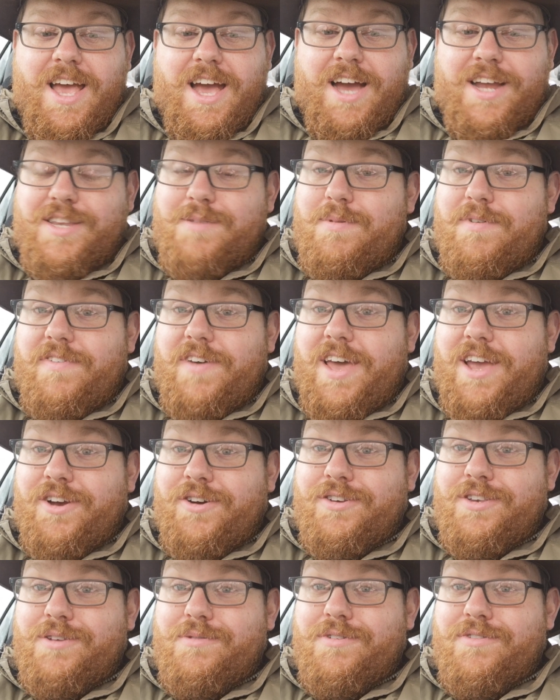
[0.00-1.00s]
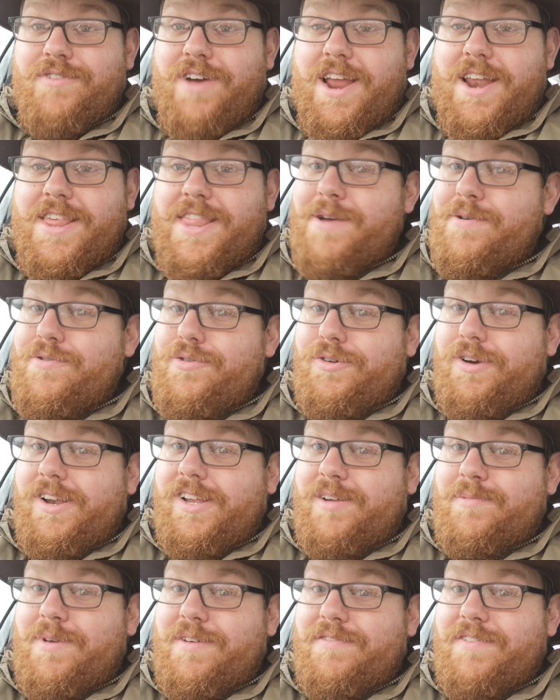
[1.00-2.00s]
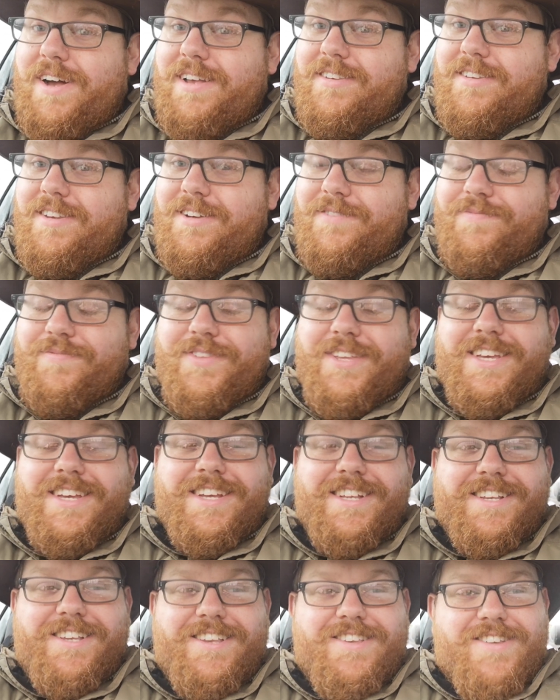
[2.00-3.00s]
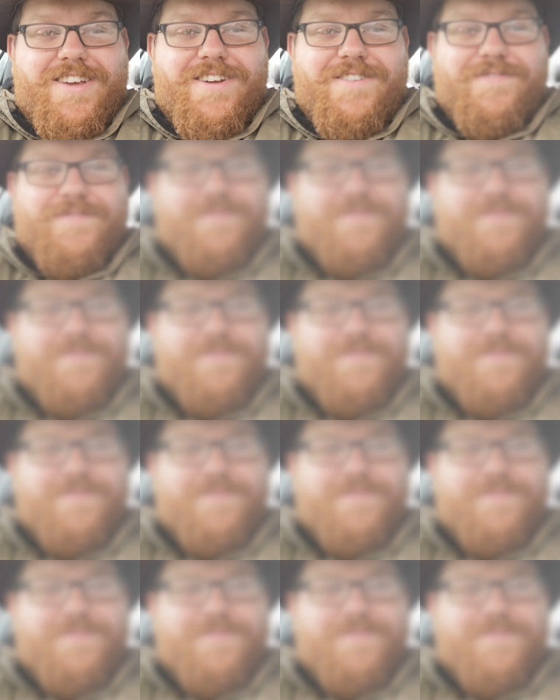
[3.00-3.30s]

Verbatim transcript: And to be fair, because it was raining, they were all a little bit faster. So, yeah.